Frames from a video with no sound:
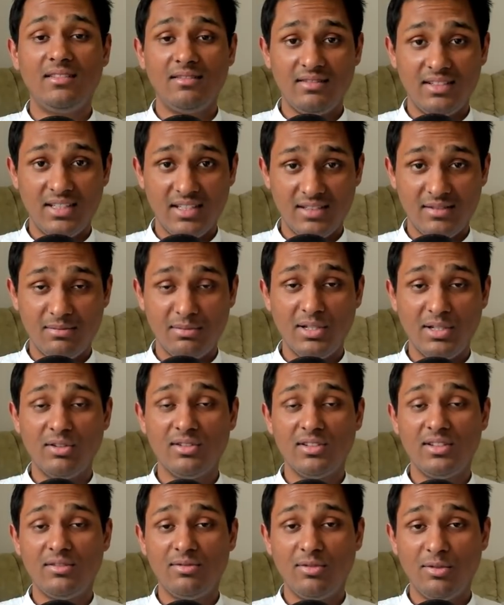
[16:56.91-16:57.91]
Yes,
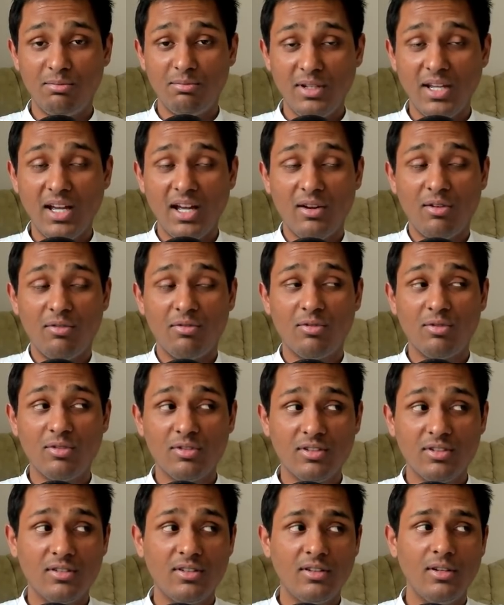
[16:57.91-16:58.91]
because he's from Bihar, of
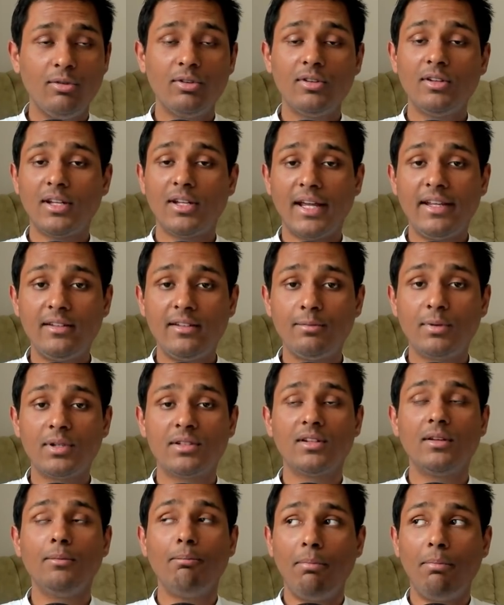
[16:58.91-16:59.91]
course. He was a nice
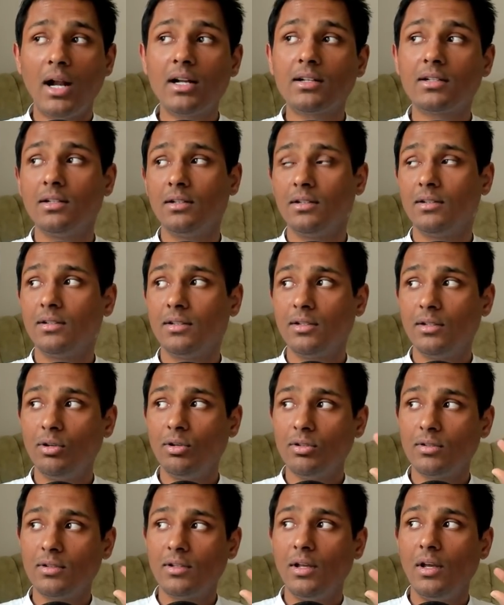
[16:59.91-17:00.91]
person, but there
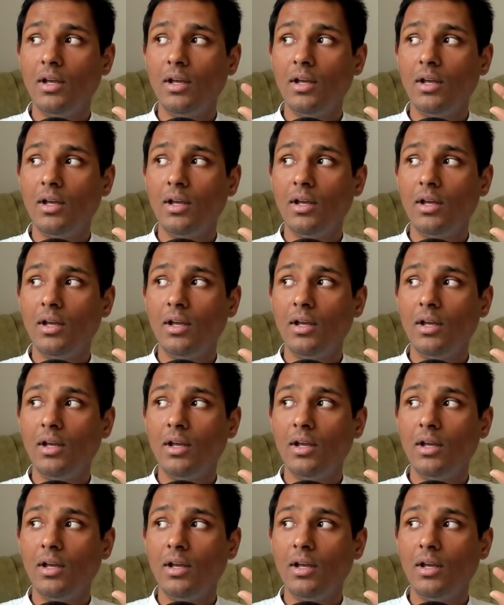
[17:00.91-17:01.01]
was